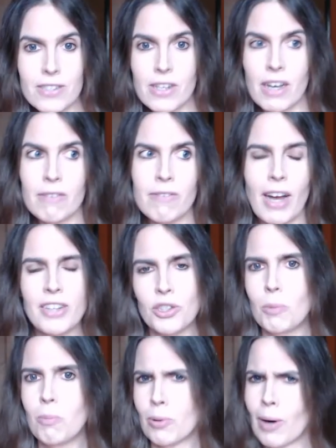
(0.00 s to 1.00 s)
stuff, I
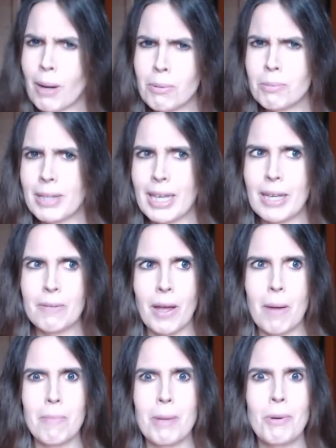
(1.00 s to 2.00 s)
should probably
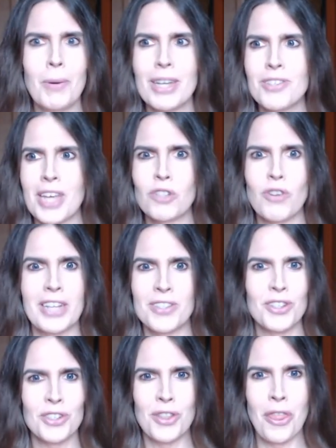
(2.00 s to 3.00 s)
maybe we can say
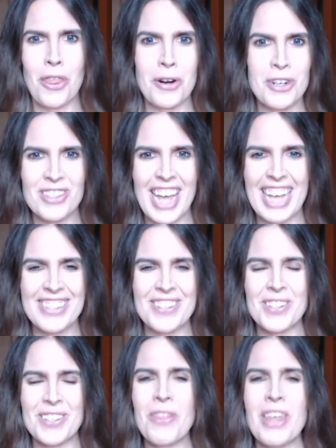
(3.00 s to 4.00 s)
transition Thursdays
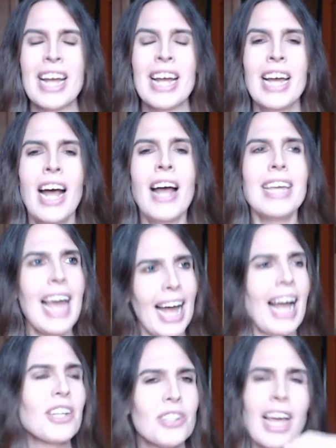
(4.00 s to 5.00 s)
or something. Yeah,
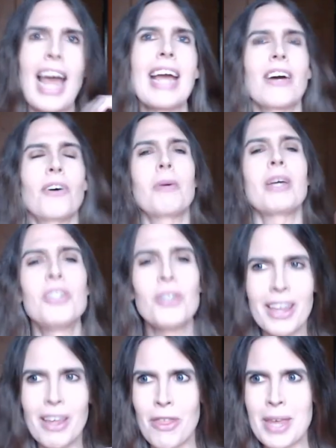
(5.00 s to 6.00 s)
actually, hang on, we could do
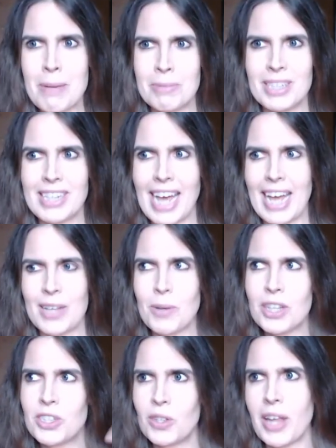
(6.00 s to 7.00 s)
like themed days. We
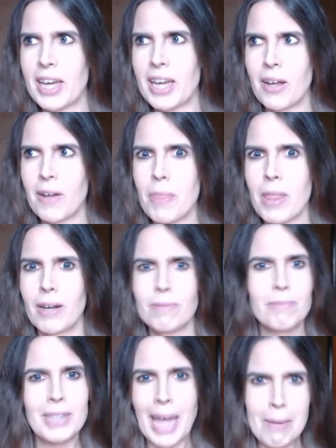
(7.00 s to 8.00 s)
could do like
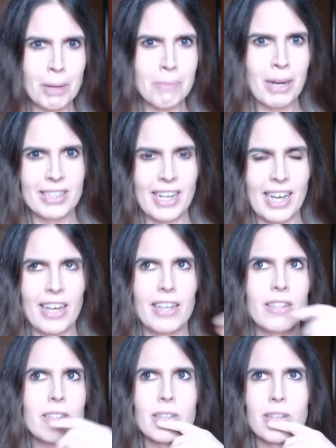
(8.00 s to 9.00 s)
gamer
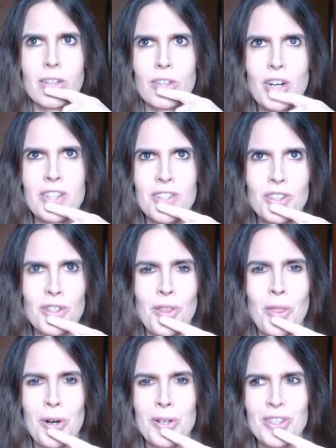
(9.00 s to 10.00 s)
Mondays,
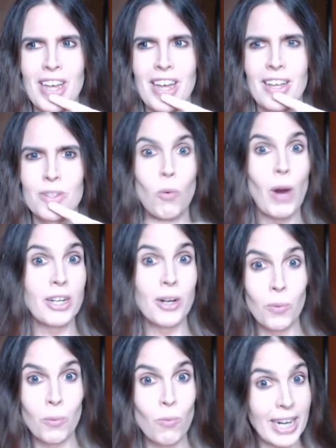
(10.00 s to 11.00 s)
transition Thursdays,
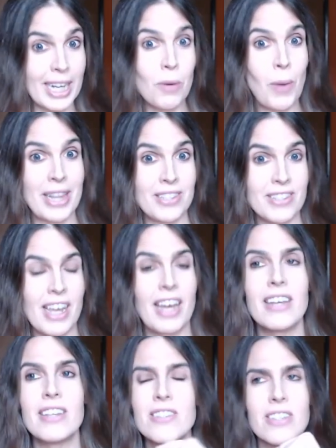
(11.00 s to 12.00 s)
writer writing
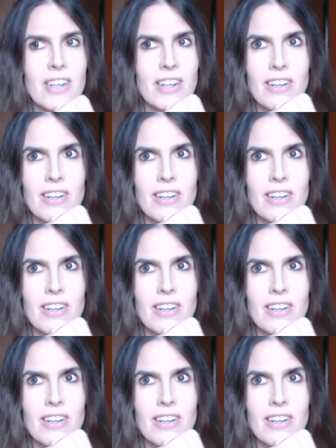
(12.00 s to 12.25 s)
Wednesdays,